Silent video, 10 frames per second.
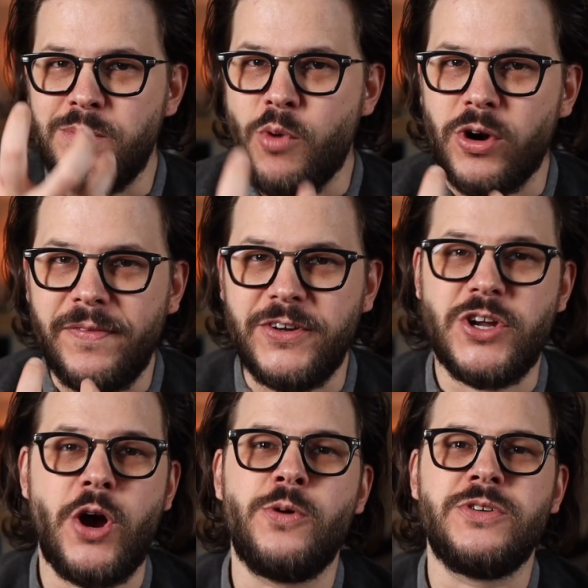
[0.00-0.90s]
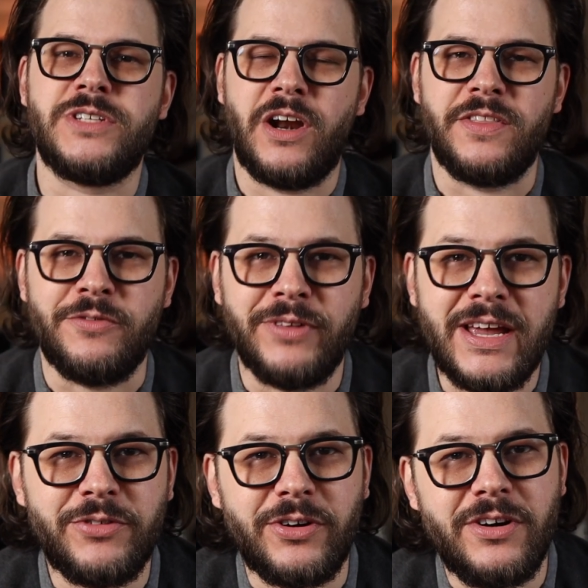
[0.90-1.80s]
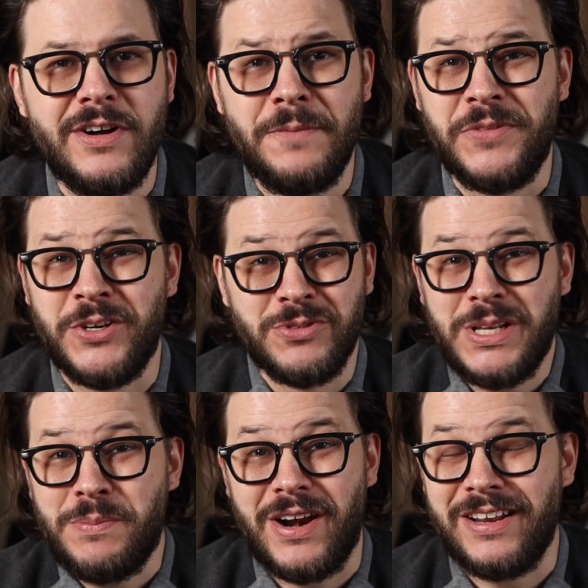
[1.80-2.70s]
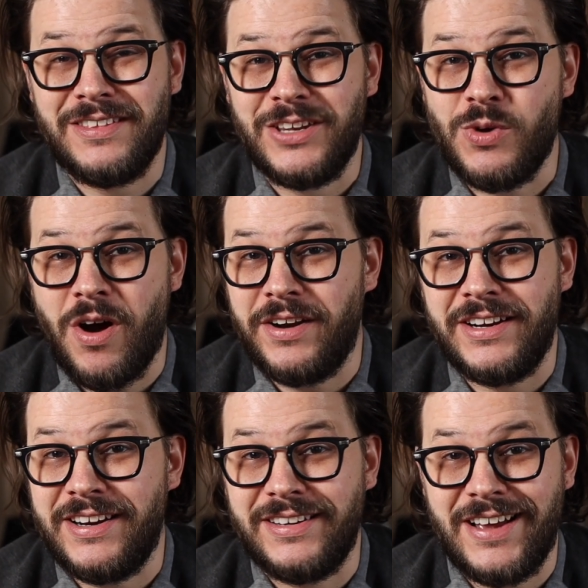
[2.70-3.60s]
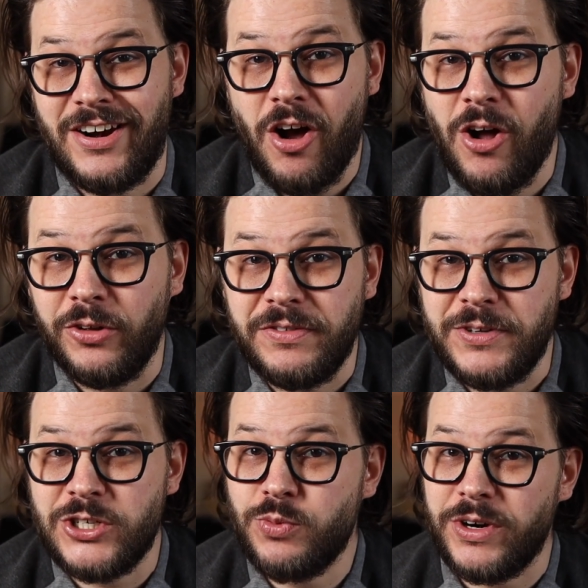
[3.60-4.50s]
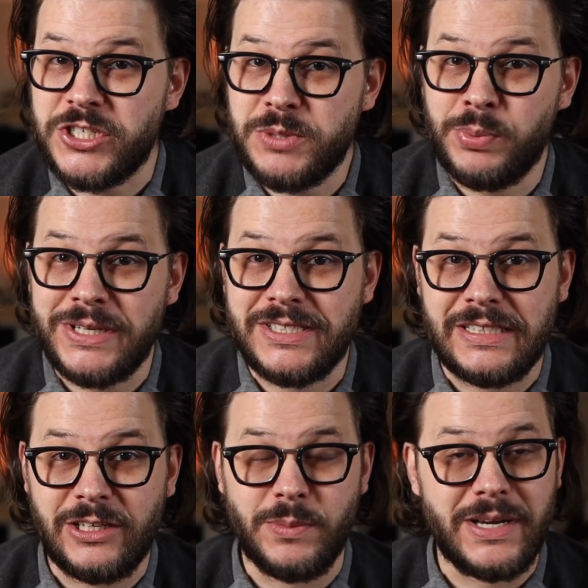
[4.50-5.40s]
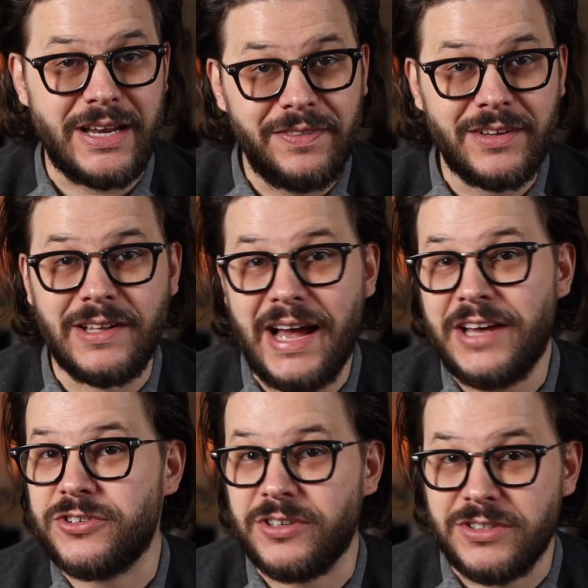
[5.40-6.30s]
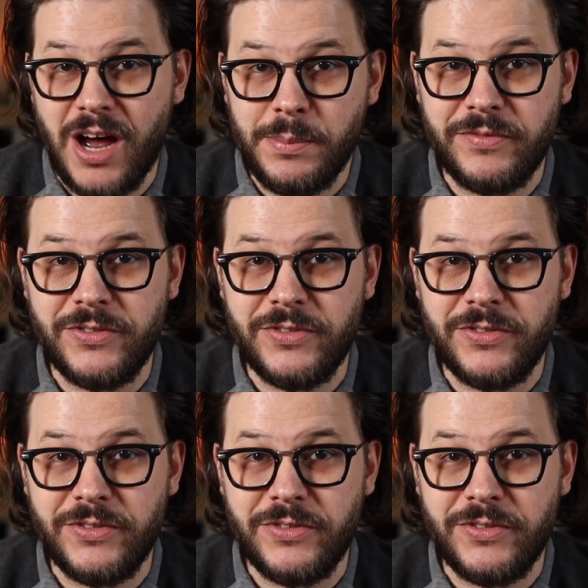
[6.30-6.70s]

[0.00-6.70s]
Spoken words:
more in the nose than on the flavor. You can really put anything you want in it at all. If you just want to spritz a little bit in the glass or on top